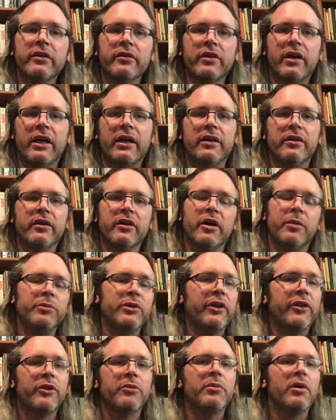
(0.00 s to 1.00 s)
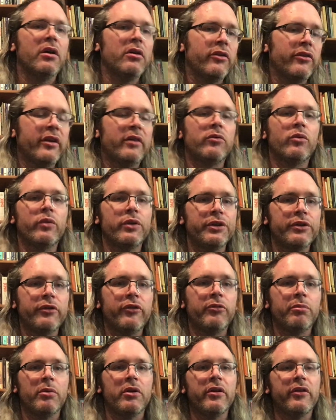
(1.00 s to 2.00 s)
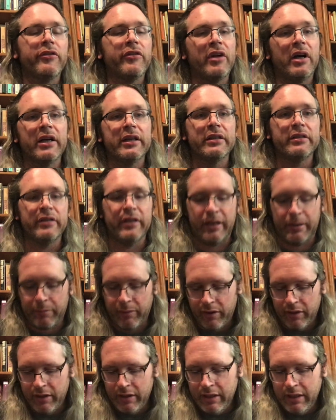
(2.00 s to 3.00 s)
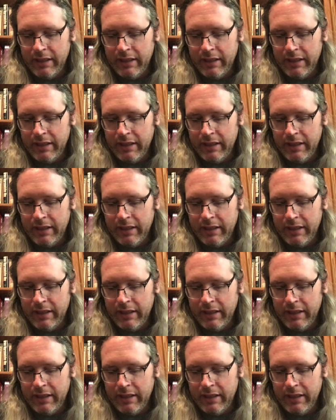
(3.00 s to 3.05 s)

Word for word: uh, a couple of their models have a real small socket depth